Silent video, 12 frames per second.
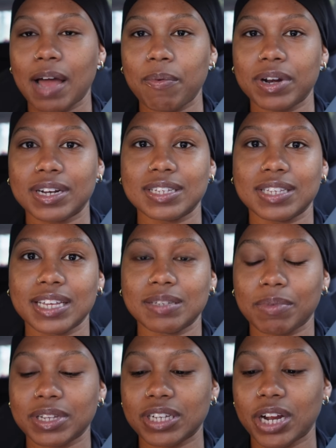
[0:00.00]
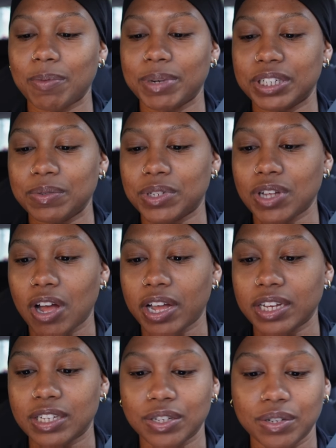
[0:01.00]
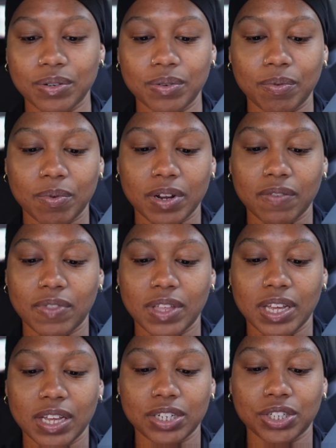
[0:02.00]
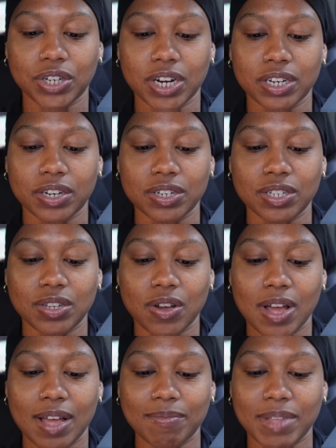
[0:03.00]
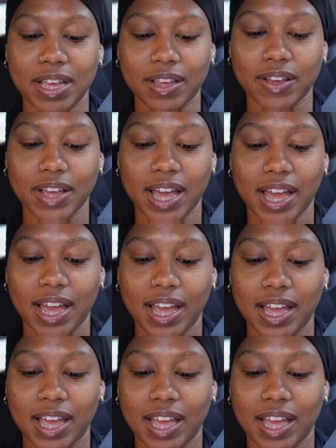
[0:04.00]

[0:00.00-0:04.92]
I wanted to say something to her, but she was talking to one of the instructors, so I'm like, okay,